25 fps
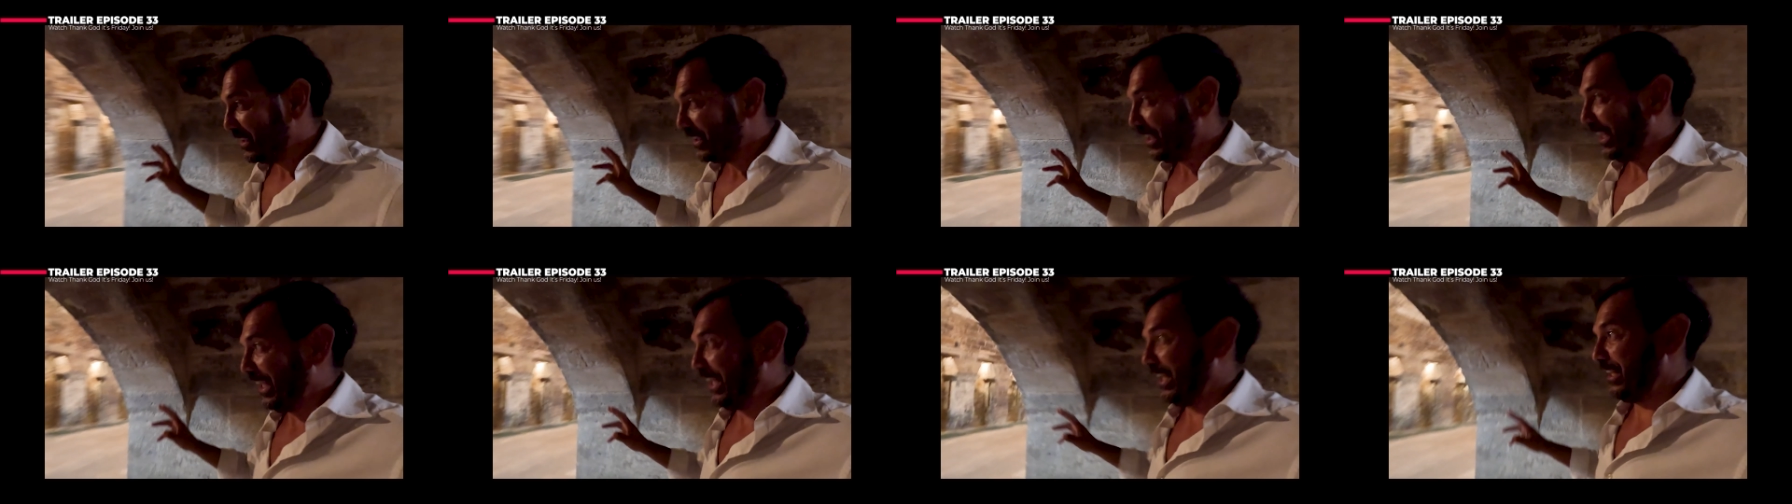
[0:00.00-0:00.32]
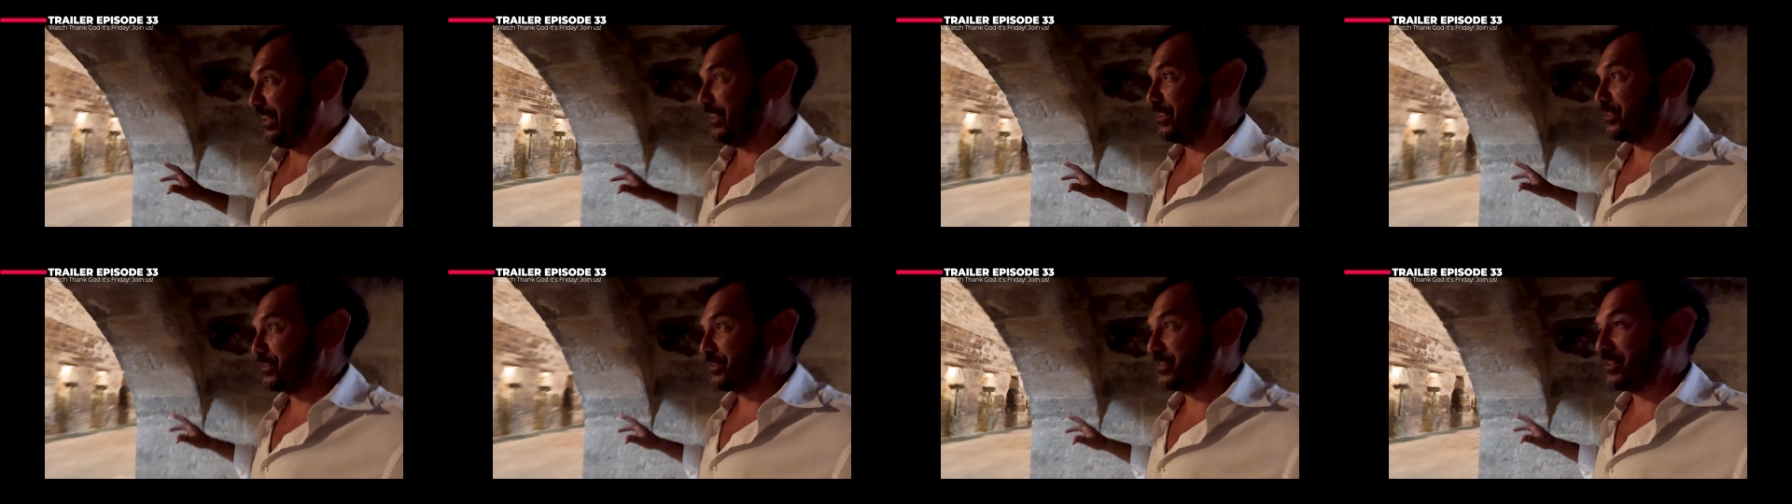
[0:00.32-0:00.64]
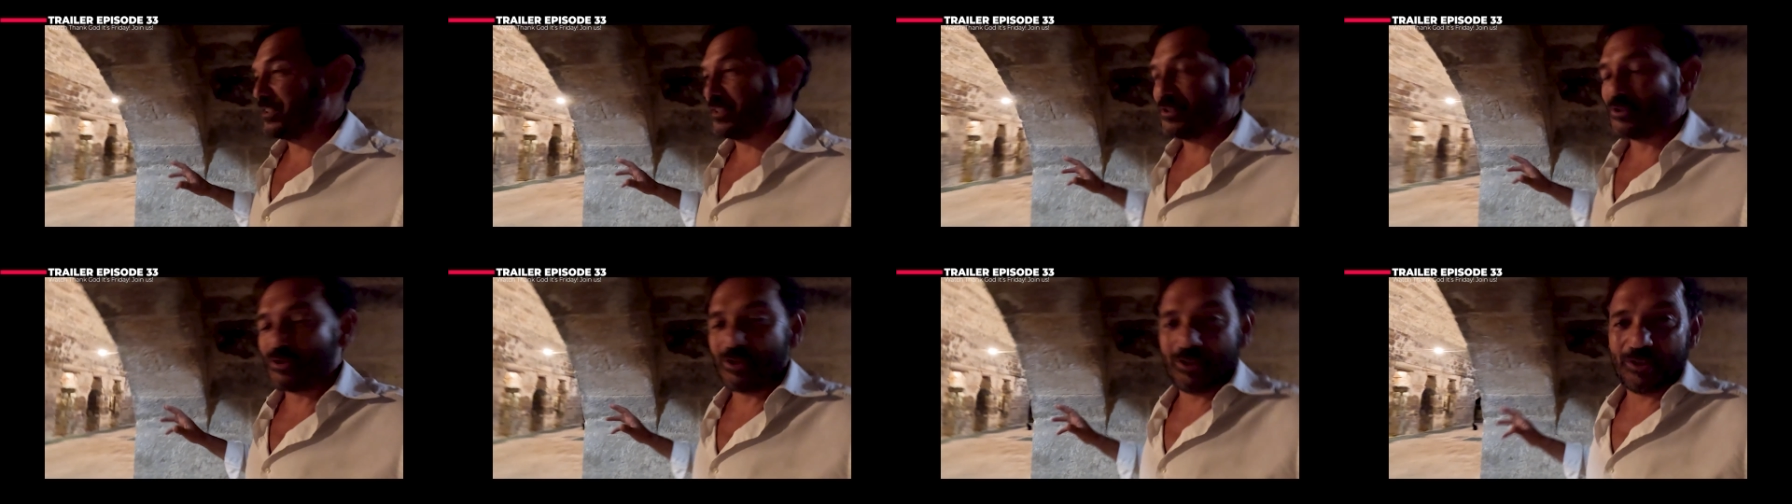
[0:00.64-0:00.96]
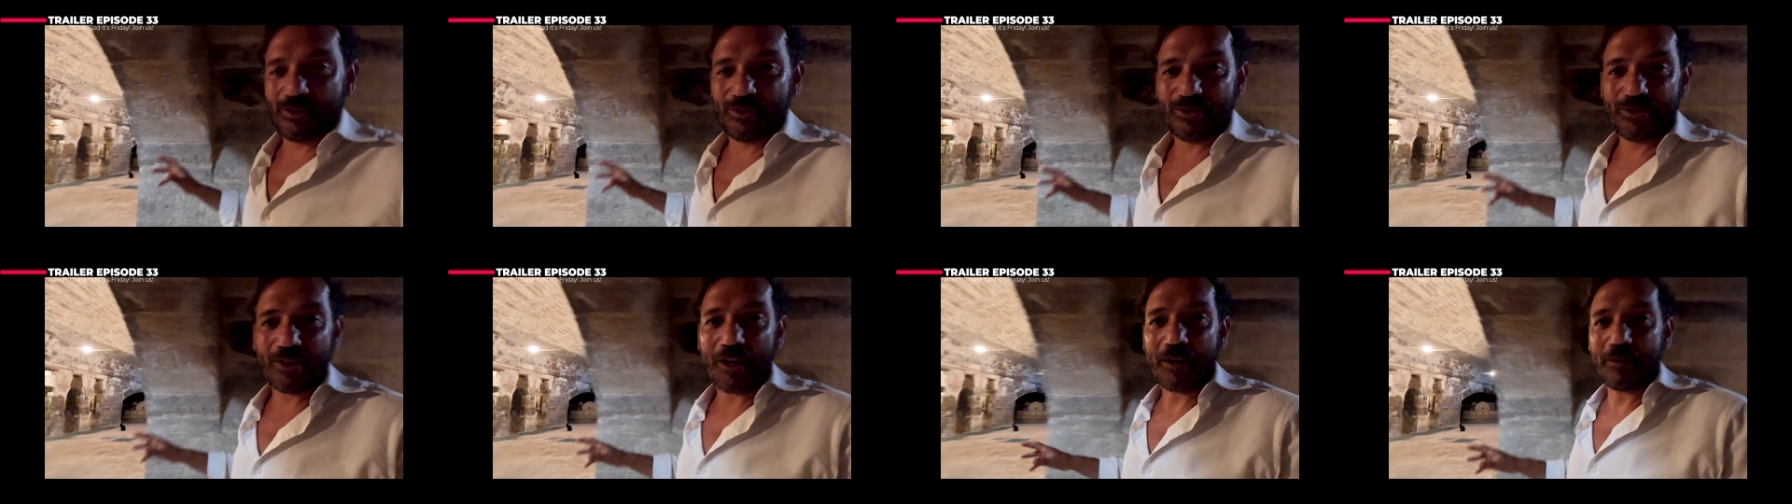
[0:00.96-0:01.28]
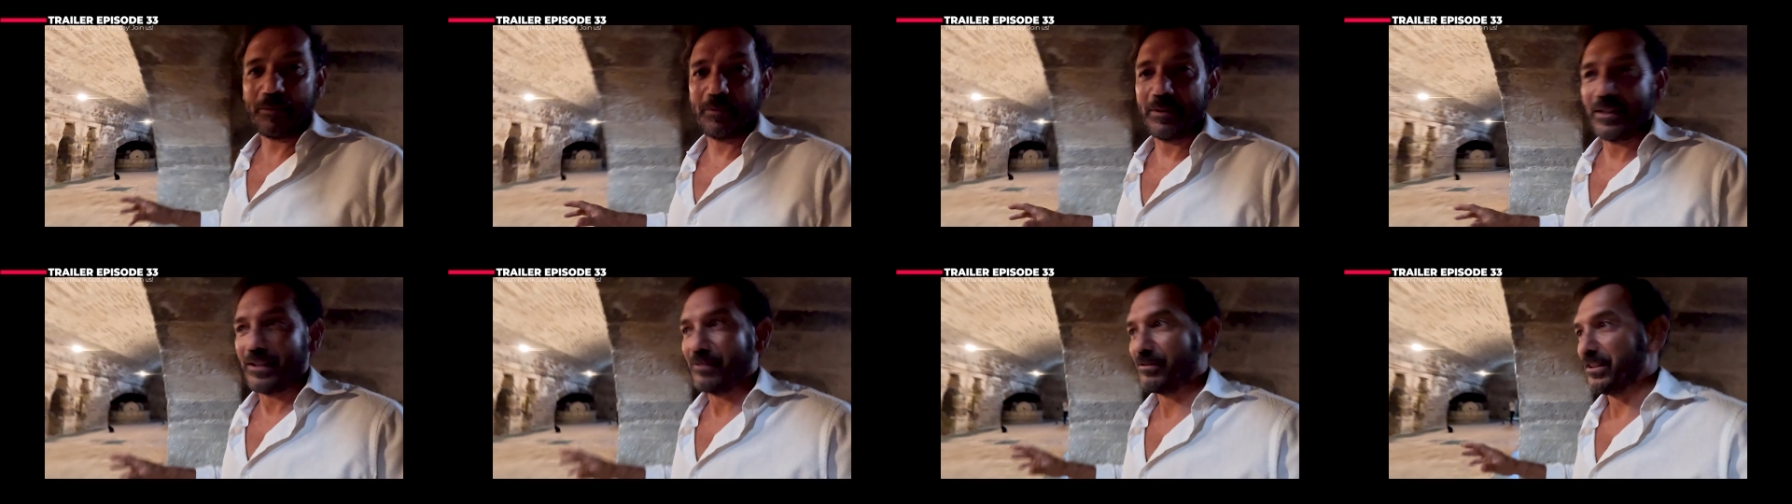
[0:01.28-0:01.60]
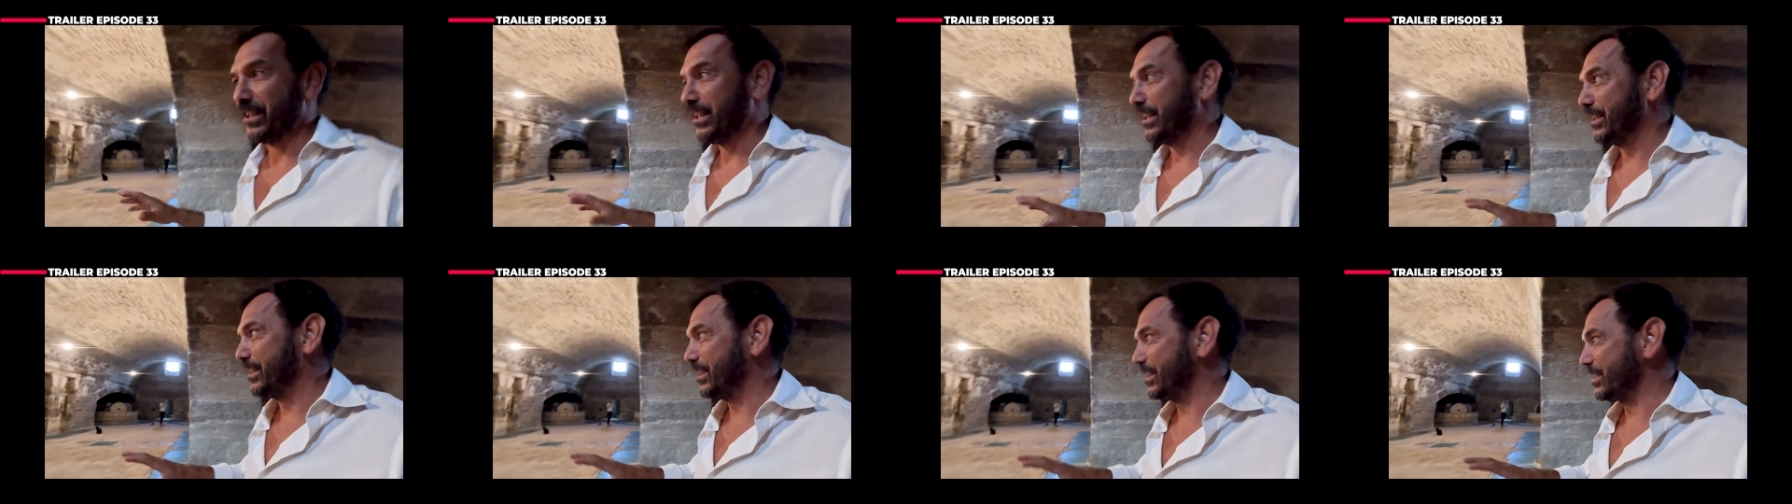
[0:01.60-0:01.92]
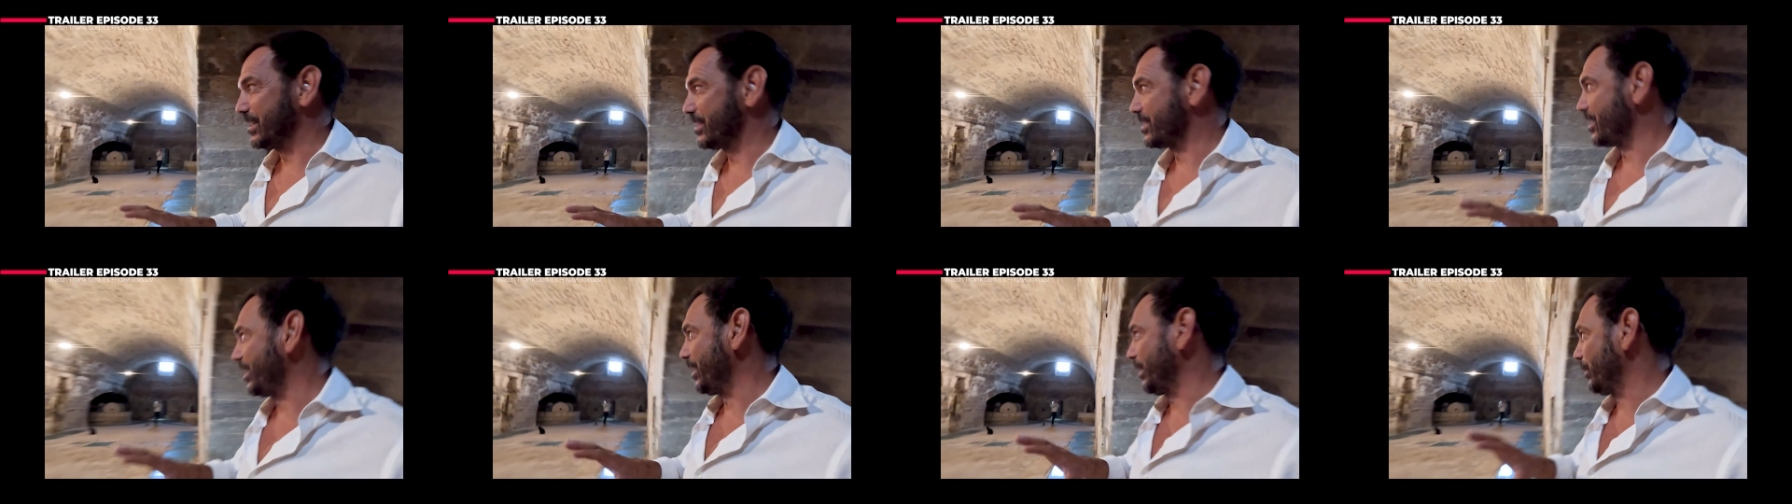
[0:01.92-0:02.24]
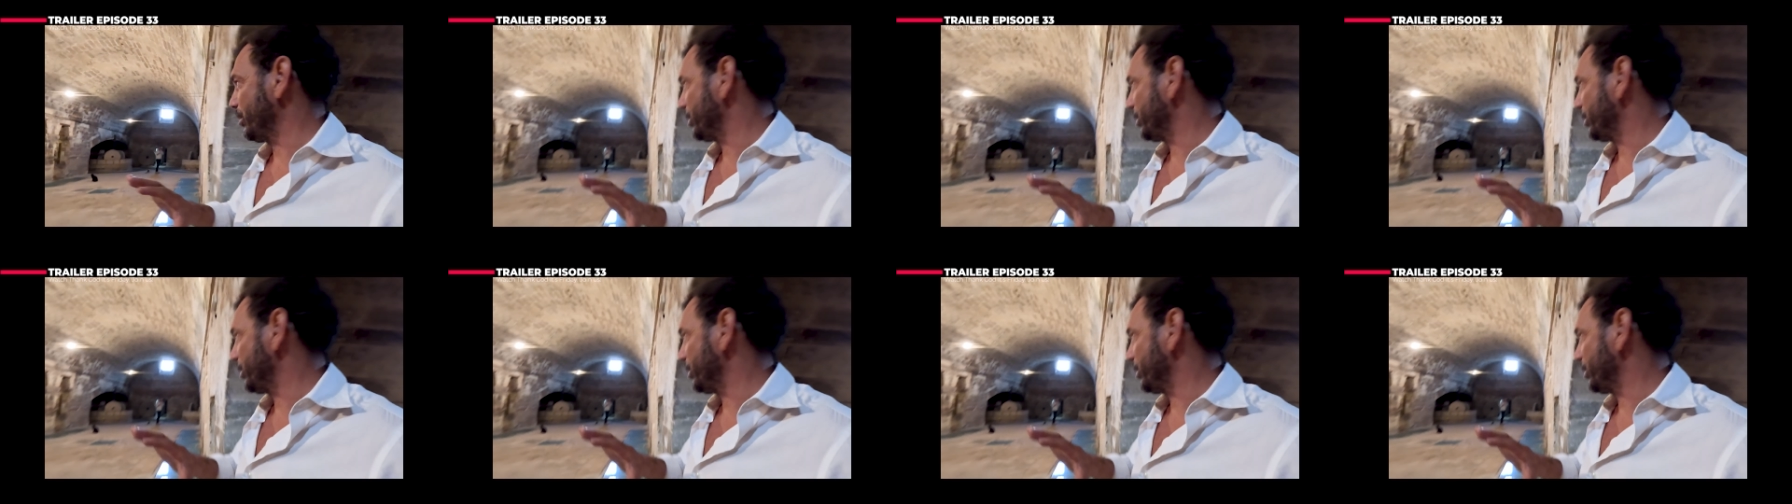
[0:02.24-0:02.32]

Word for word: And she's showing really the entire